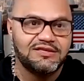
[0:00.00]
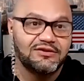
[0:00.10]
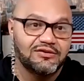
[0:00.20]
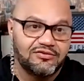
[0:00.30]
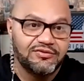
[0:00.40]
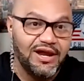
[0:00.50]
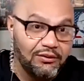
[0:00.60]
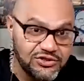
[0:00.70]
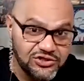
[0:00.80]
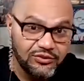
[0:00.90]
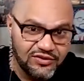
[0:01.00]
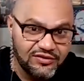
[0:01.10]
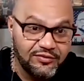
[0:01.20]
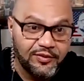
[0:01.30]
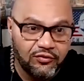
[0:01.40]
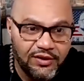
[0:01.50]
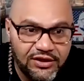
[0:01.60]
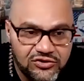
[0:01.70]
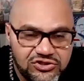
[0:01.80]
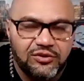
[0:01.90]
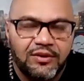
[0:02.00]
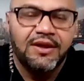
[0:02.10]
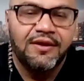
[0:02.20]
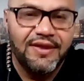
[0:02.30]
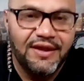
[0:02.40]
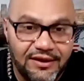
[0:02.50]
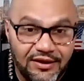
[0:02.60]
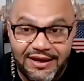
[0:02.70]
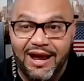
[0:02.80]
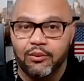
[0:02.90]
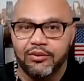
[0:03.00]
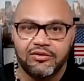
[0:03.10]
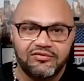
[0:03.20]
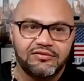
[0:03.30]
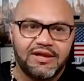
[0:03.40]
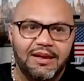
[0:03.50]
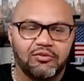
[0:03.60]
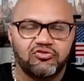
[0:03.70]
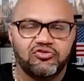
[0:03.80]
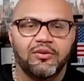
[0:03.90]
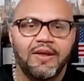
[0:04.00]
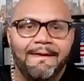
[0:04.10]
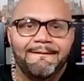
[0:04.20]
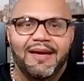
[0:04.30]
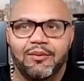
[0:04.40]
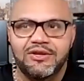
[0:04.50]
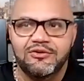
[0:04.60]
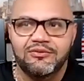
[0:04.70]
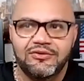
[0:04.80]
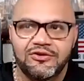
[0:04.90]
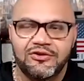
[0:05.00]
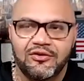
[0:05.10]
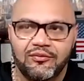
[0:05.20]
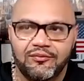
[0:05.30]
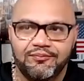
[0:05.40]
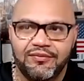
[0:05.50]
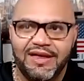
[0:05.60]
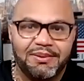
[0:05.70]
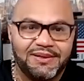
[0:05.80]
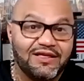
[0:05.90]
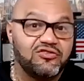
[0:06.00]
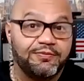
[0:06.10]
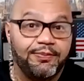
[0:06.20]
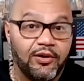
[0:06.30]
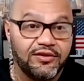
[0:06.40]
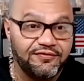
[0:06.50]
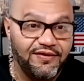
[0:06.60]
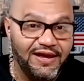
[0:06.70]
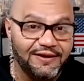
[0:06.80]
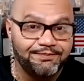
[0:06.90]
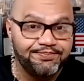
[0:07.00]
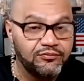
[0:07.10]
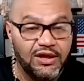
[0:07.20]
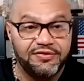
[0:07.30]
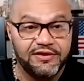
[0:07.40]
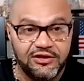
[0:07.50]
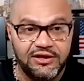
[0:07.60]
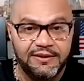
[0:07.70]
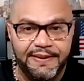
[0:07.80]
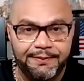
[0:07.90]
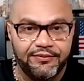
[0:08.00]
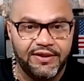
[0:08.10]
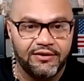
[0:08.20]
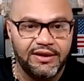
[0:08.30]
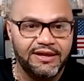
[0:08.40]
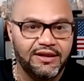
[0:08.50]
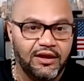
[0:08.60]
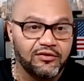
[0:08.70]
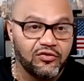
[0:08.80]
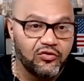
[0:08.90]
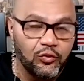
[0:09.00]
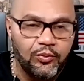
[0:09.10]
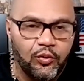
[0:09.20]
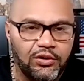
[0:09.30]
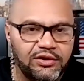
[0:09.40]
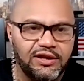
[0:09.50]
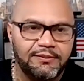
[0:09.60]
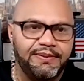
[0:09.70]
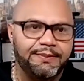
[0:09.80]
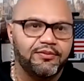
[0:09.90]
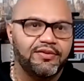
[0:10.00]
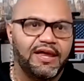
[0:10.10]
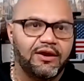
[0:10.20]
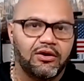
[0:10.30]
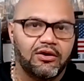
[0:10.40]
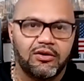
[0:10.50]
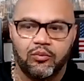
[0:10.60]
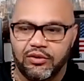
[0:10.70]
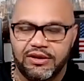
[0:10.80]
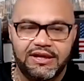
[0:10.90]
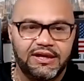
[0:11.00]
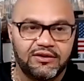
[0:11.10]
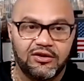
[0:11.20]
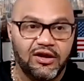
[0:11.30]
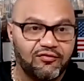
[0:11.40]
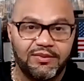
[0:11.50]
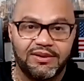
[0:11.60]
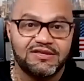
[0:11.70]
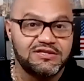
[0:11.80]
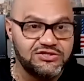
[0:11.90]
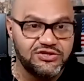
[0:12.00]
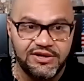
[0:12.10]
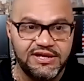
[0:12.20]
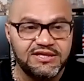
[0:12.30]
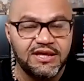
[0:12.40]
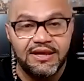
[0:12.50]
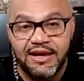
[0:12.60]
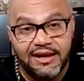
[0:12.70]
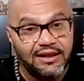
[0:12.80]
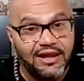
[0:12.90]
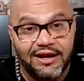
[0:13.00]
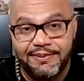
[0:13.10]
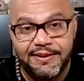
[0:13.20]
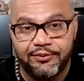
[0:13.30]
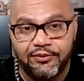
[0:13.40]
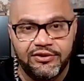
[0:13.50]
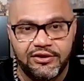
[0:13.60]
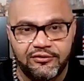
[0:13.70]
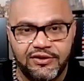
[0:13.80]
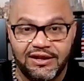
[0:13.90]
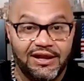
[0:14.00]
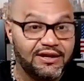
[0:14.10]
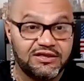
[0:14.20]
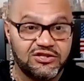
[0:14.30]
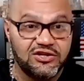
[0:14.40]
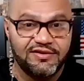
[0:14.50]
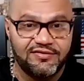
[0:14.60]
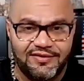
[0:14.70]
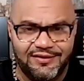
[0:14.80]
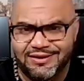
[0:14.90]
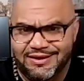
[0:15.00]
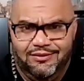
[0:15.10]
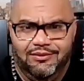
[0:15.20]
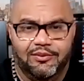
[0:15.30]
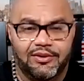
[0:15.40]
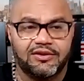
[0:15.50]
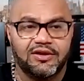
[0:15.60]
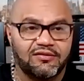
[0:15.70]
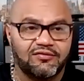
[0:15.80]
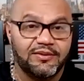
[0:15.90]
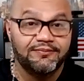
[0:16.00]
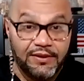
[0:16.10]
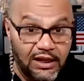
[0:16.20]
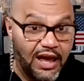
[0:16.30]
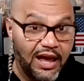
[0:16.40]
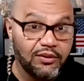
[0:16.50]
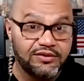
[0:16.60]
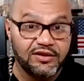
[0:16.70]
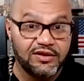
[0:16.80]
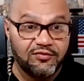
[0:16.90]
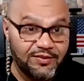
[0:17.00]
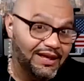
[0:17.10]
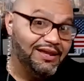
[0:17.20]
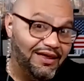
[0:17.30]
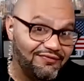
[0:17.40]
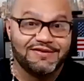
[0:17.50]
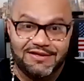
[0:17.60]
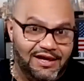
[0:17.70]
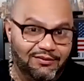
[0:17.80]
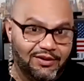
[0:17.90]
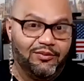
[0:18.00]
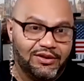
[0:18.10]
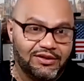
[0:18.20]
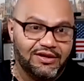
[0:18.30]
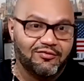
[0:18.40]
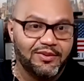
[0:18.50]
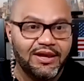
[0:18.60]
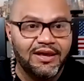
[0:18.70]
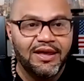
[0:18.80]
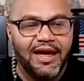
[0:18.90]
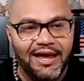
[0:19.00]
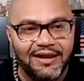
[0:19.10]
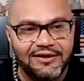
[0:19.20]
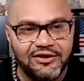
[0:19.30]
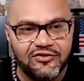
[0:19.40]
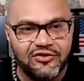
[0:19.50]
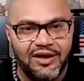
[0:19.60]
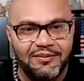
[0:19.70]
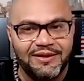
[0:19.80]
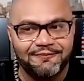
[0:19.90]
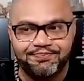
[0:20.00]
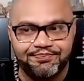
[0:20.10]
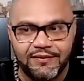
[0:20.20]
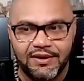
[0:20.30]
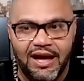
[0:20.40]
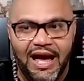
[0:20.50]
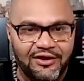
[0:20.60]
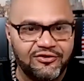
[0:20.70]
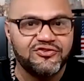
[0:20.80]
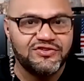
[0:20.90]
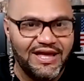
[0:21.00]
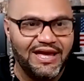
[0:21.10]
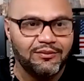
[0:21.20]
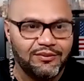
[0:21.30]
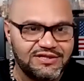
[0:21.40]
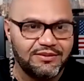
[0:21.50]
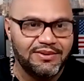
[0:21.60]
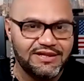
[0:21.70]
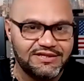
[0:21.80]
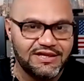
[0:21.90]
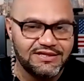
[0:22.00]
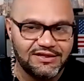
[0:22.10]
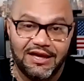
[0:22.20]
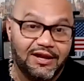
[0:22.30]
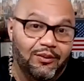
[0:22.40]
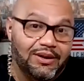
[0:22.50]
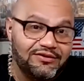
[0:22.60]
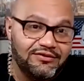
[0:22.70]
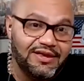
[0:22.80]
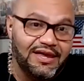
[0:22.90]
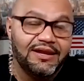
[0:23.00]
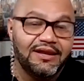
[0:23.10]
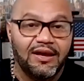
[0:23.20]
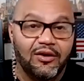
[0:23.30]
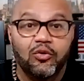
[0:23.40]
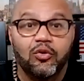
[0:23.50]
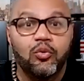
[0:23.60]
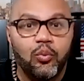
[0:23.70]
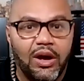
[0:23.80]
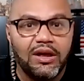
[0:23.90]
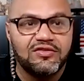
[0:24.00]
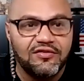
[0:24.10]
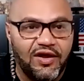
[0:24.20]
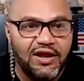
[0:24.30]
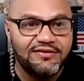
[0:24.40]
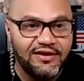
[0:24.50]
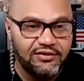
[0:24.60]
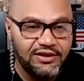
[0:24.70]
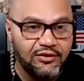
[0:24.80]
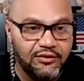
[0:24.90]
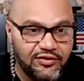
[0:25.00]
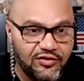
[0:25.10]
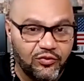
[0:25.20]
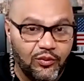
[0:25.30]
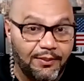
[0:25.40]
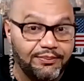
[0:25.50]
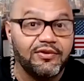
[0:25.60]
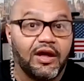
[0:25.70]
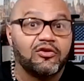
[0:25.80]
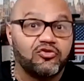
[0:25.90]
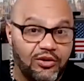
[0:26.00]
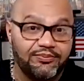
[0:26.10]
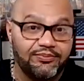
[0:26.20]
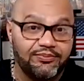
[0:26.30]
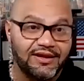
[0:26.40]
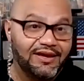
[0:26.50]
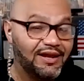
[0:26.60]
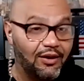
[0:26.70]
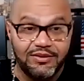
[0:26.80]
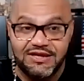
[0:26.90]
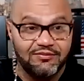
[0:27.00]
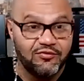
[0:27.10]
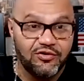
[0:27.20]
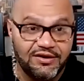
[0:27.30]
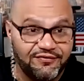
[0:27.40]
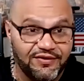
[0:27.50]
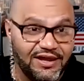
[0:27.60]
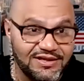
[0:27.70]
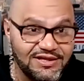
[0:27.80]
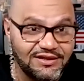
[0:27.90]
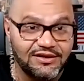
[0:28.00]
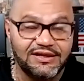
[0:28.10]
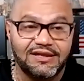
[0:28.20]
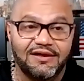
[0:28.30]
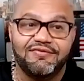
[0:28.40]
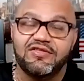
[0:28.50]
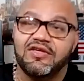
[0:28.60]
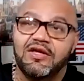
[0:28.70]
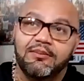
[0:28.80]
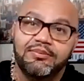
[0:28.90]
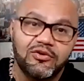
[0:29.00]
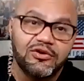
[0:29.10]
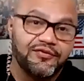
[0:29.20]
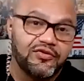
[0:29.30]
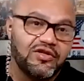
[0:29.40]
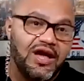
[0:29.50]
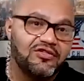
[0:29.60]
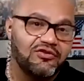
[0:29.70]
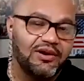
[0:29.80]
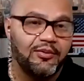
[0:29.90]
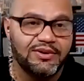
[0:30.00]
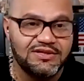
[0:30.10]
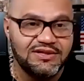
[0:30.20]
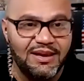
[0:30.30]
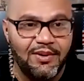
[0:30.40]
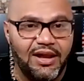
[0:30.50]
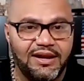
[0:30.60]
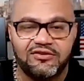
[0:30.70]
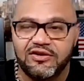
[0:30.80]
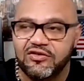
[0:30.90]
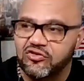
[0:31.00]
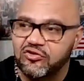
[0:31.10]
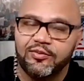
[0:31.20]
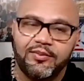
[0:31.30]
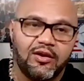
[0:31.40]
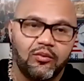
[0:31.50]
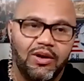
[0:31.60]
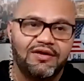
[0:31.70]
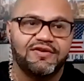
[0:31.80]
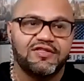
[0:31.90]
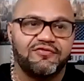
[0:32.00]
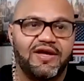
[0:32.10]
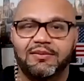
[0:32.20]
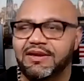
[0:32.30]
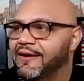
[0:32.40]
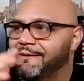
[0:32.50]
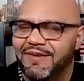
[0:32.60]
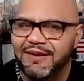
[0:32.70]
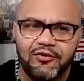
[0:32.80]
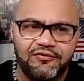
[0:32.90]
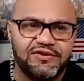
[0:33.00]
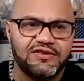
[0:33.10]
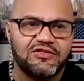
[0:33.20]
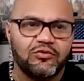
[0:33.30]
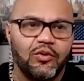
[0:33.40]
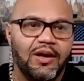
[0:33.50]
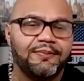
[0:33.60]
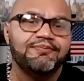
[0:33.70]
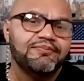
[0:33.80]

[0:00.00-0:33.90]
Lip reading: You know, a 3-hour show is a typical radio show than an hour cable show. And when you know that, but that's just part of the fight. I think you need people that are on the school board. You need people that are working in government as attorneys. And a lot of people, you know, you get a lot of conservatives today. They're like, I don't want to work in the government. Like, I worked in the government and I left because I didn't want to work in the government. And, you know, so, I mean, I understand when somebody says, look, I don't want to do that. Who wants to voluntarily go to the swamp? Donald Trump did. And I always give him credit for that. And I say, look, he left this beautiful skyscraper with his name on it, took his supermodel wife and his family. They moved to the swamp.